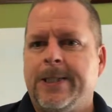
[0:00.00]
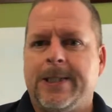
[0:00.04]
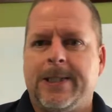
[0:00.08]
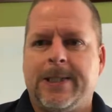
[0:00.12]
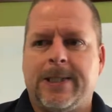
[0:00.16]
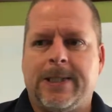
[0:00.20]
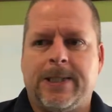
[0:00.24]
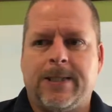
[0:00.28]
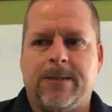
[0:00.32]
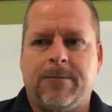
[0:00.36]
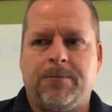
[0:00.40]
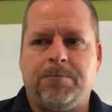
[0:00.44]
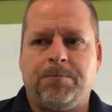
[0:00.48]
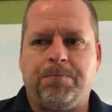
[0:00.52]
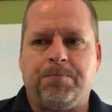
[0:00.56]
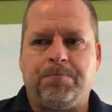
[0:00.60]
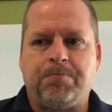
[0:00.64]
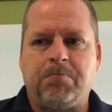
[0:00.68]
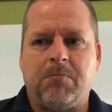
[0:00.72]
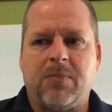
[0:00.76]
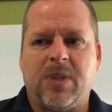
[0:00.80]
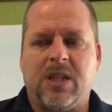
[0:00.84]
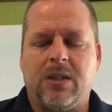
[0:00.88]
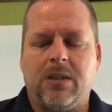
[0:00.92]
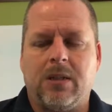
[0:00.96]

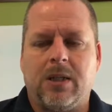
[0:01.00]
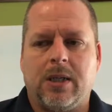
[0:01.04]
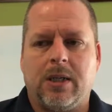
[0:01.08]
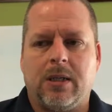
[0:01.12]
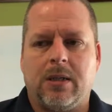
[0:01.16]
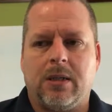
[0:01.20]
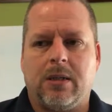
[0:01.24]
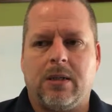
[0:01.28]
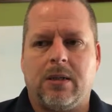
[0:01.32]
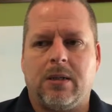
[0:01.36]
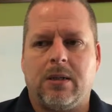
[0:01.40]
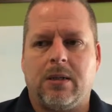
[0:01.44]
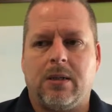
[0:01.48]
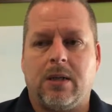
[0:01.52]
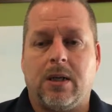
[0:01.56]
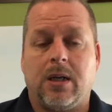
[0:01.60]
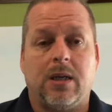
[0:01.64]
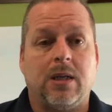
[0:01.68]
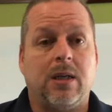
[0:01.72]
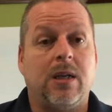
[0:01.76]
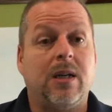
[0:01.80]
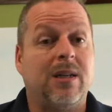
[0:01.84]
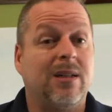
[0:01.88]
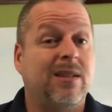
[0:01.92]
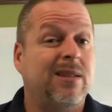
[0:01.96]

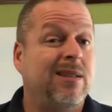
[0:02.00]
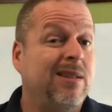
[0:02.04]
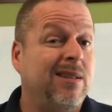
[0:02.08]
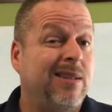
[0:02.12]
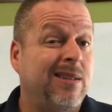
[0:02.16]
a